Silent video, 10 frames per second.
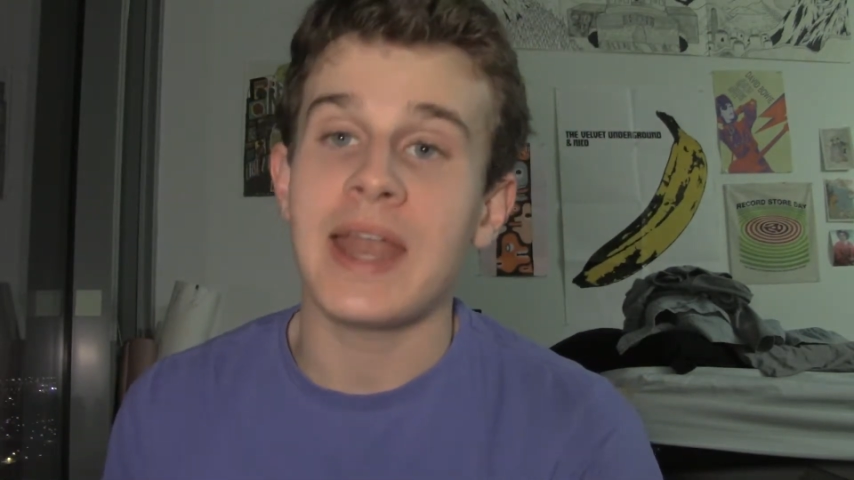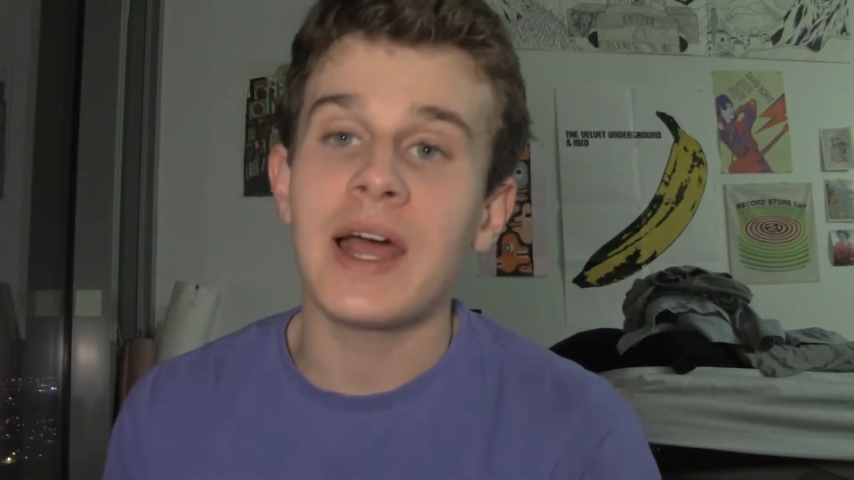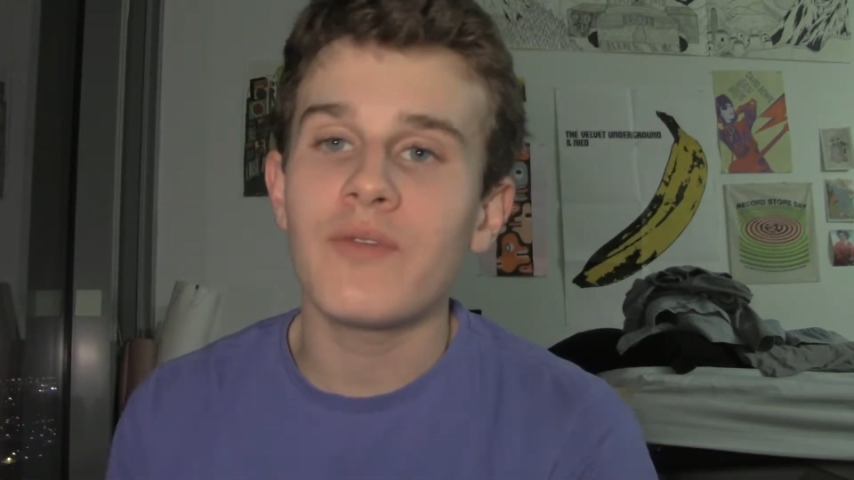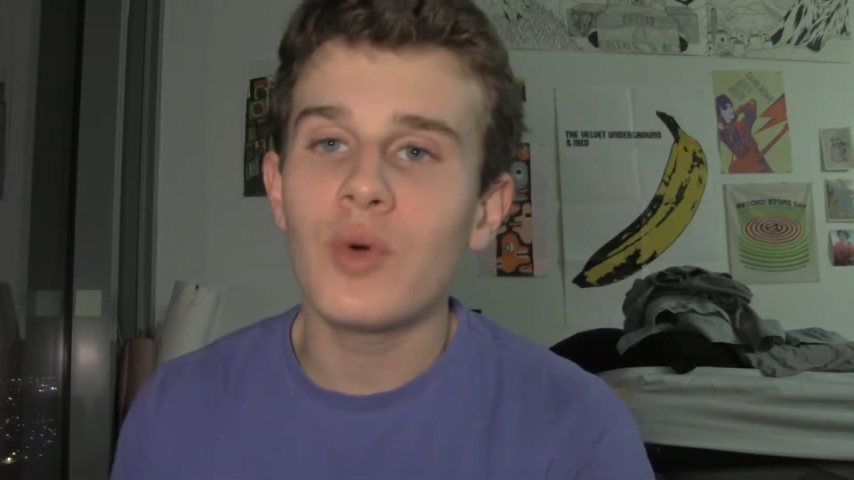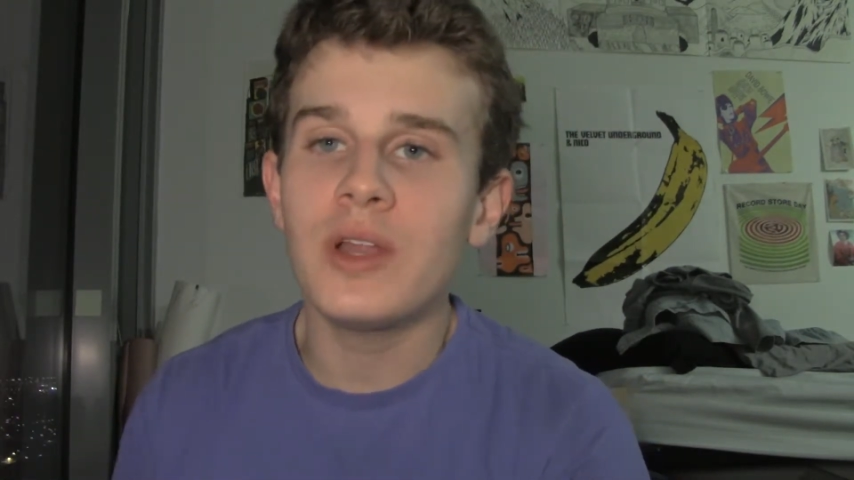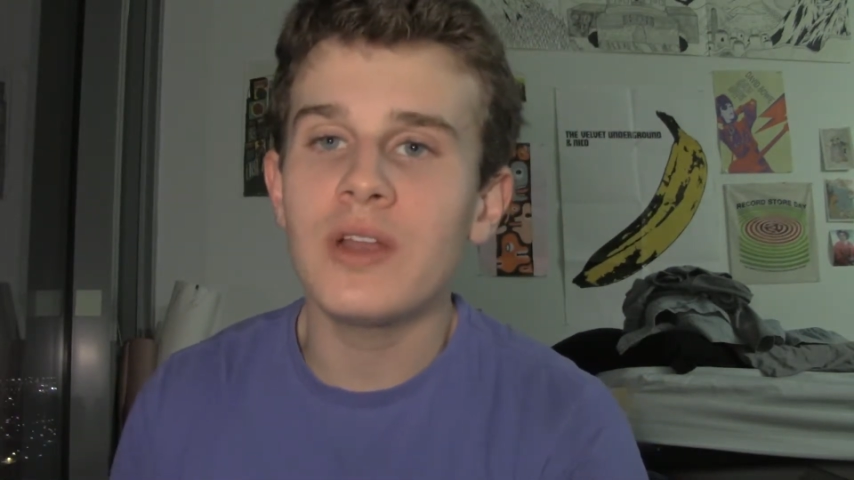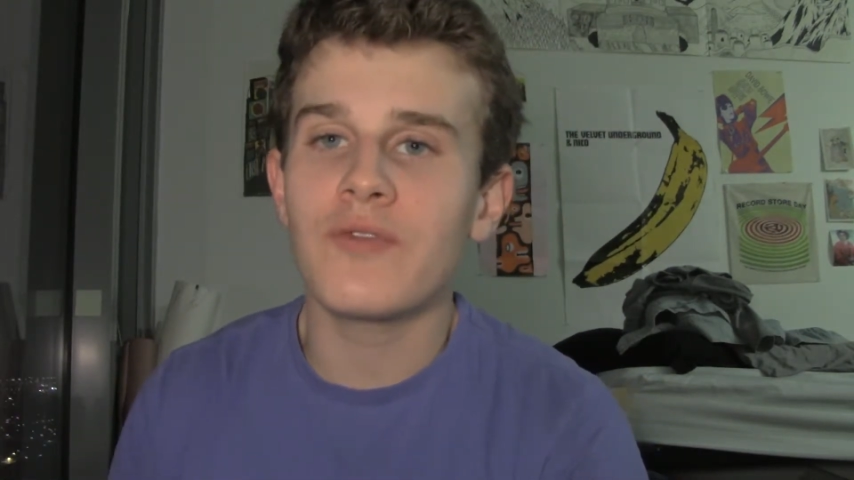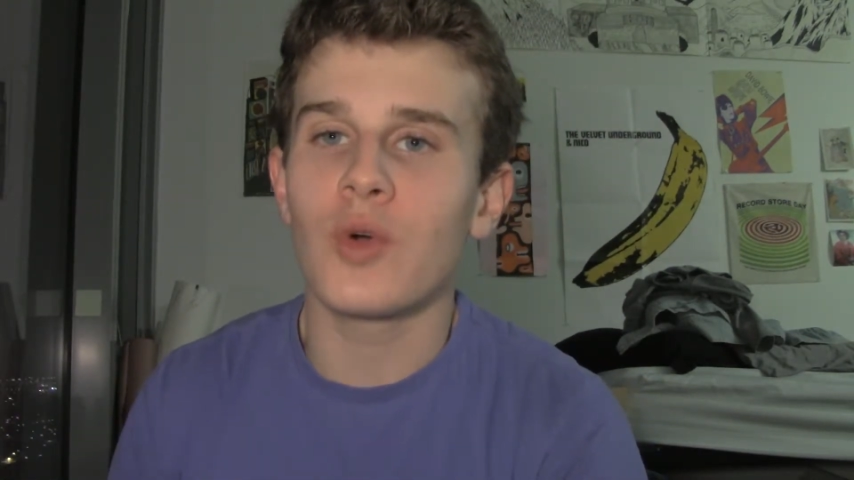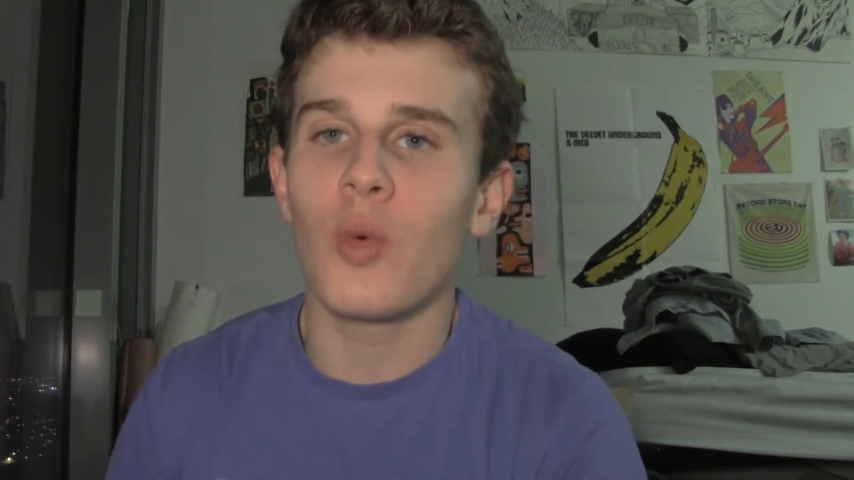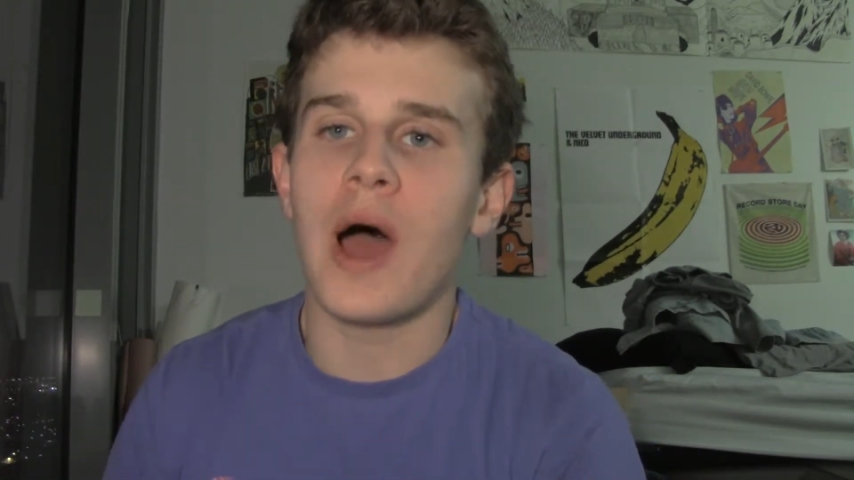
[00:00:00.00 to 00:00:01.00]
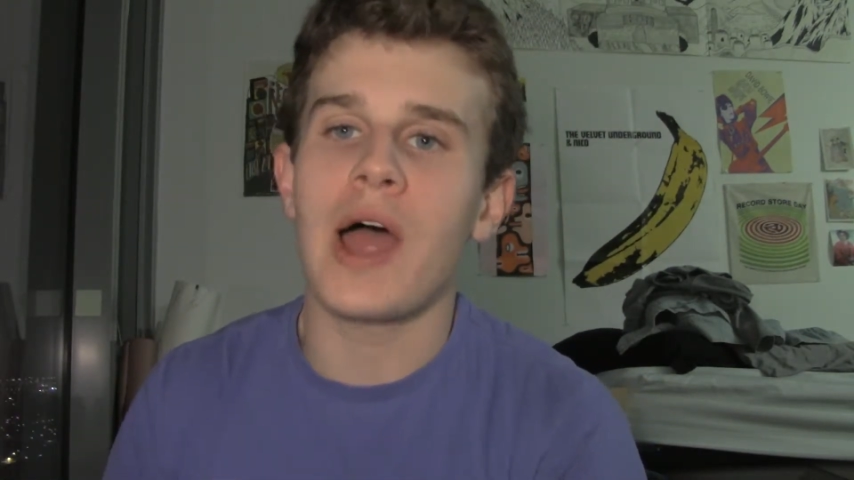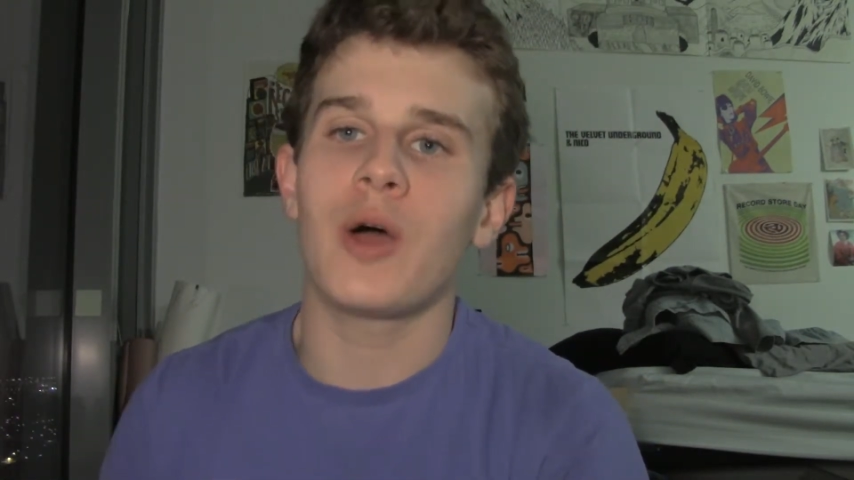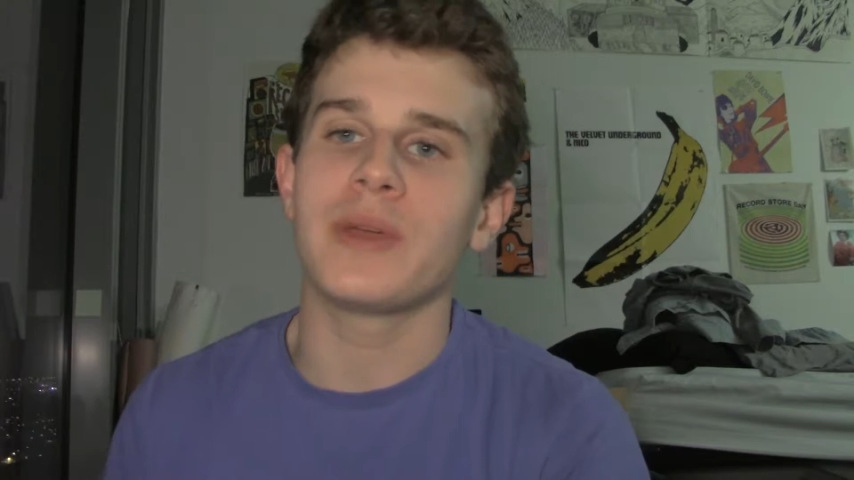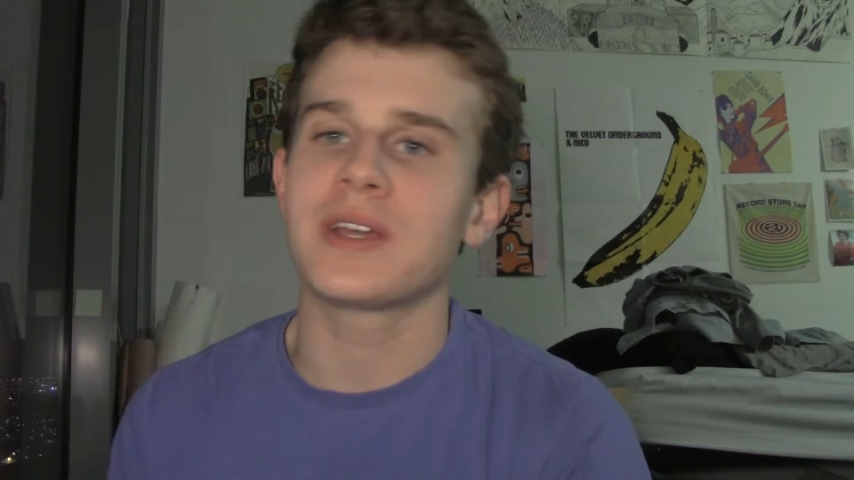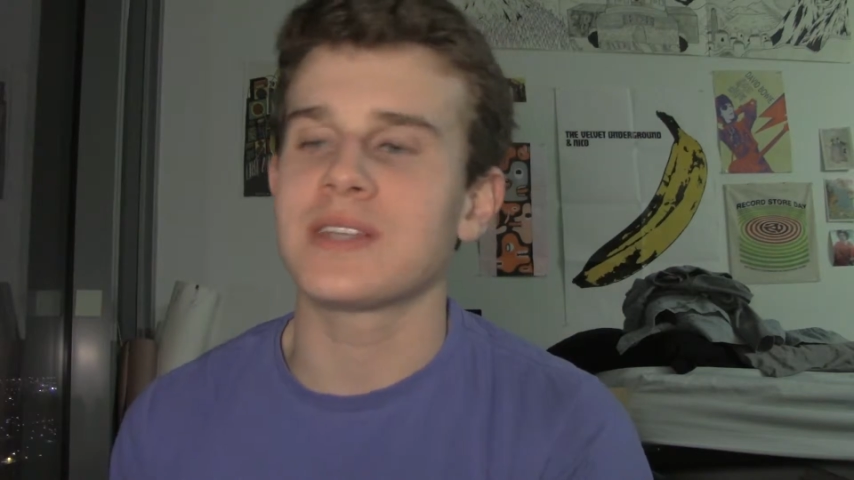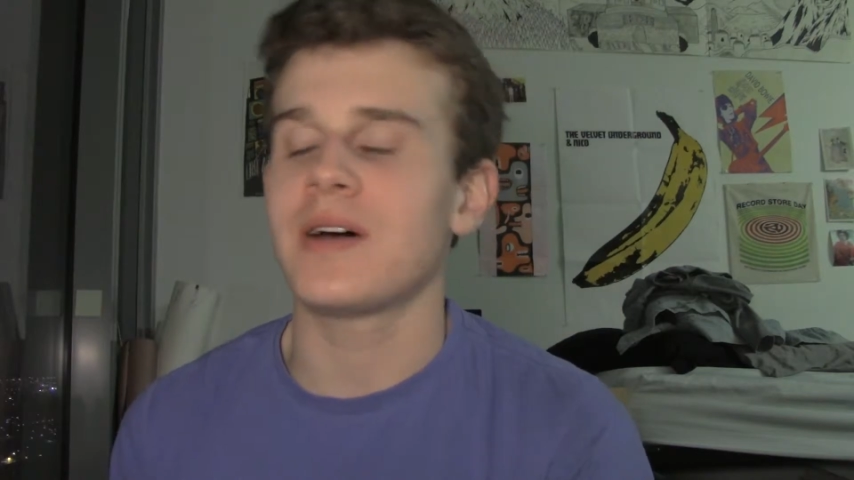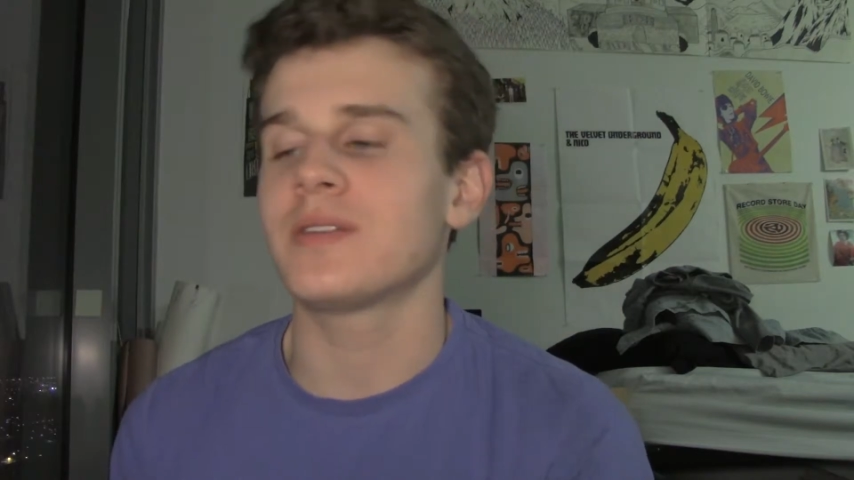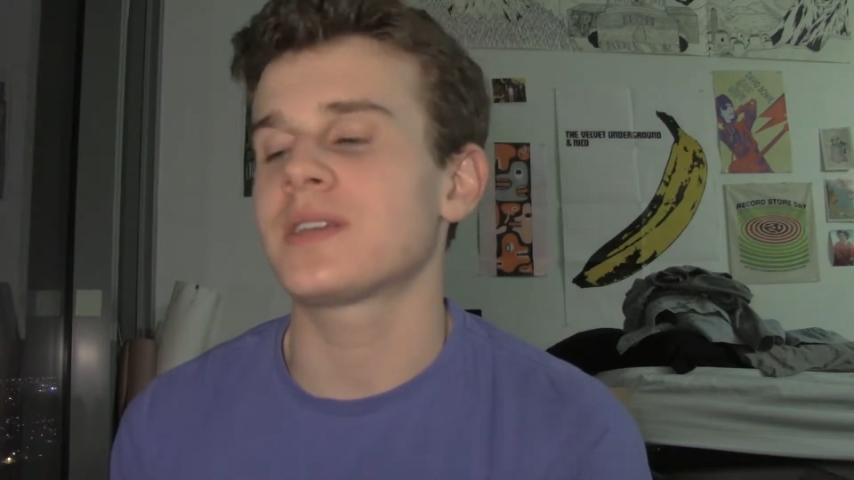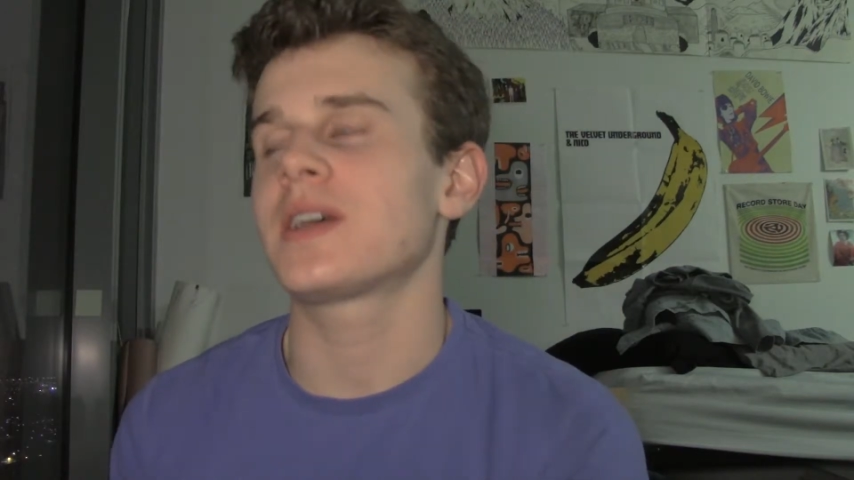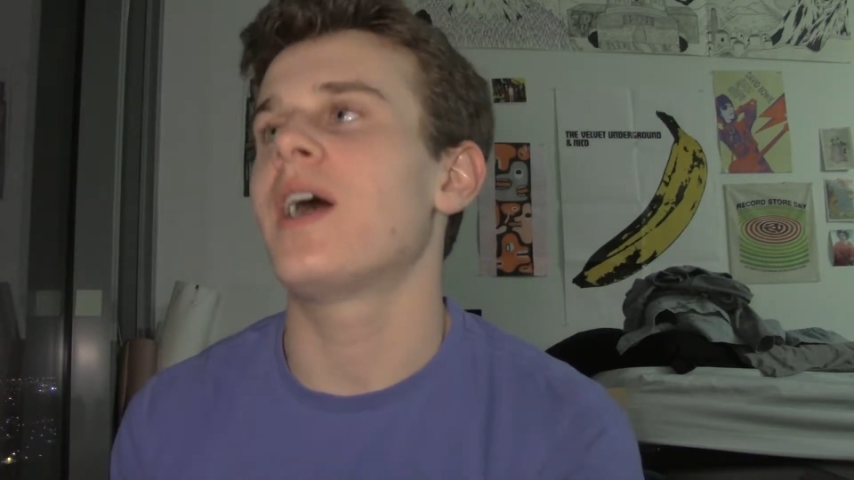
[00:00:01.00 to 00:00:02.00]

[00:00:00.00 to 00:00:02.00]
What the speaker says: And I avoided it for a while because I was like,